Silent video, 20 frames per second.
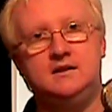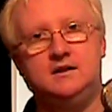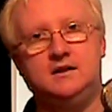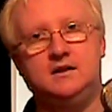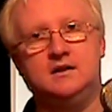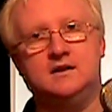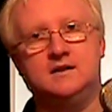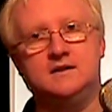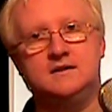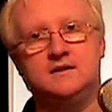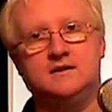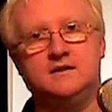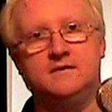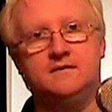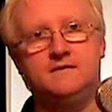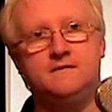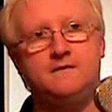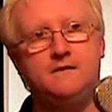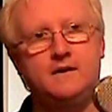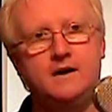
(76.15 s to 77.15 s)
It has a
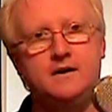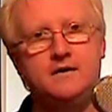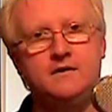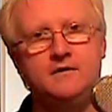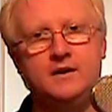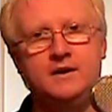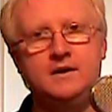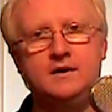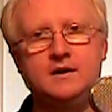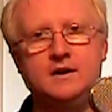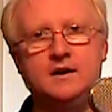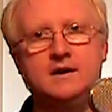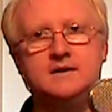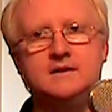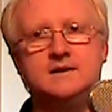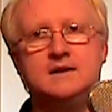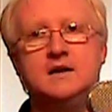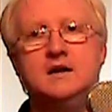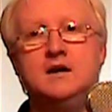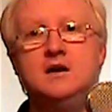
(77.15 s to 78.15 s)
very
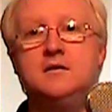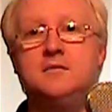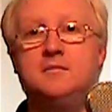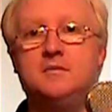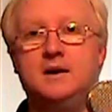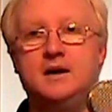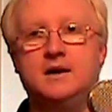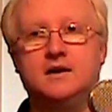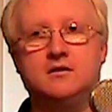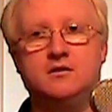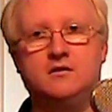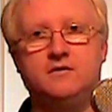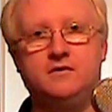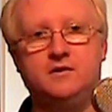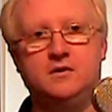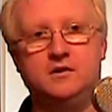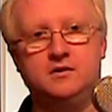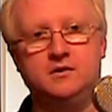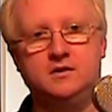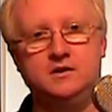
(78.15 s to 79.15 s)
nice
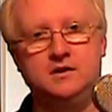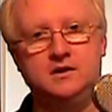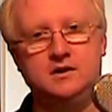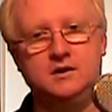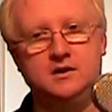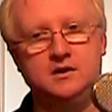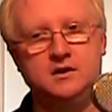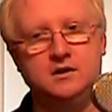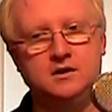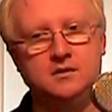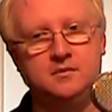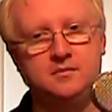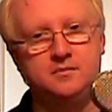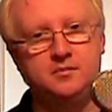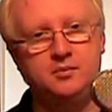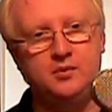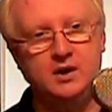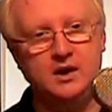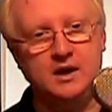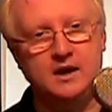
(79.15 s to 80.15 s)
microphone
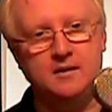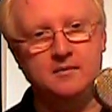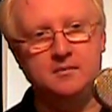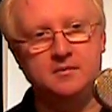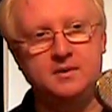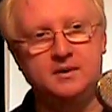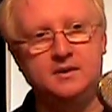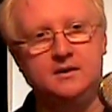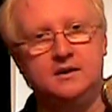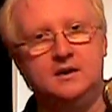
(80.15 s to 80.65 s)
preamp.